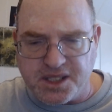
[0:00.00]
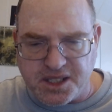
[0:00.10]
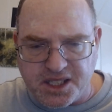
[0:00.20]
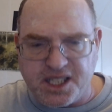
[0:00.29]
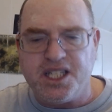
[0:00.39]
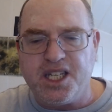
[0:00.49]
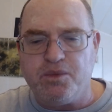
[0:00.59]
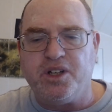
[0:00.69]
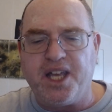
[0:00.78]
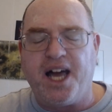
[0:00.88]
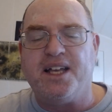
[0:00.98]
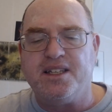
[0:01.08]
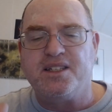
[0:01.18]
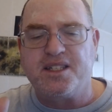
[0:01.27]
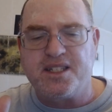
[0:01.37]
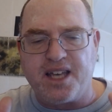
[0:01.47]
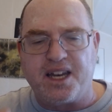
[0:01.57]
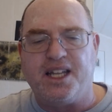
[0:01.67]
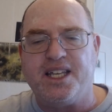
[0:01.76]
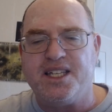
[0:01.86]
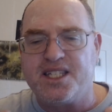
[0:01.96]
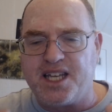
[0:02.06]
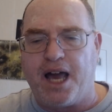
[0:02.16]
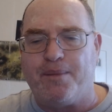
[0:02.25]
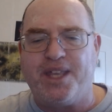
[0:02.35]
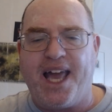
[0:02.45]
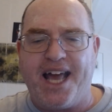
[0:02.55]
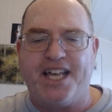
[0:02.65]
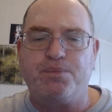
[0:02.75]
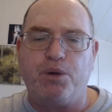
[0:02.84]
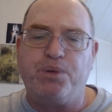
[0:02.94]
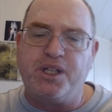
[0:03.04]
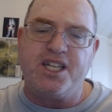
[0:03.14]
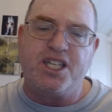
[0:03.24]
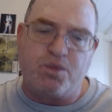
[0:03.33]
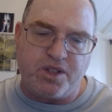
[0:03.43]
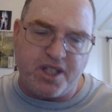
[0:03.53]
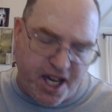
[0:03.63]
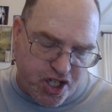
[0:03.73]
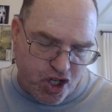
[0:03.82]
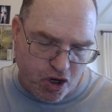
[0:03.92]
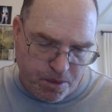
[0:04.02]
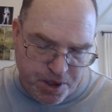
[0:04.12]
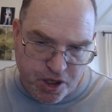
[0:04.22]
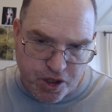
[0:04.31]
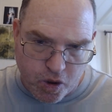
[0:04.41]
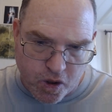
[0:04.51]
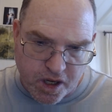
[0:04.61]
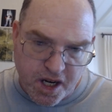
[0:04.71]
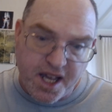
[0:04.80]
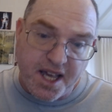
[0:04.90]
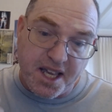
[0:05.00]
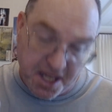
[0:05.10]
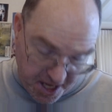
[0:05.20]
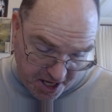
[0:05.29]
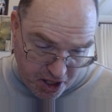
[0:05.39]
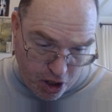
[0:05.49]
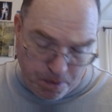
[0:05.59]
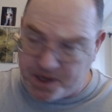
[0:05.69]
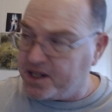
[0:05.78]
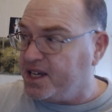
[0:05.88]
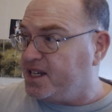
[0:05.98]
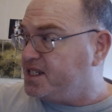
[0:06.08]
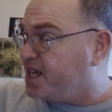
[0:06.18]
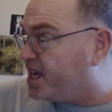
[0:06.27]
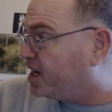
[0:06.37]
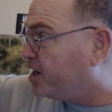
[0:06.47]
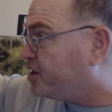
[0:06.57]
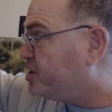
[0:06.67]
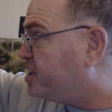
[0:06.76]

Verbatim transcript: D&D will not suddenly stop. The Hasbro police will not show up at your door kick it open, take all your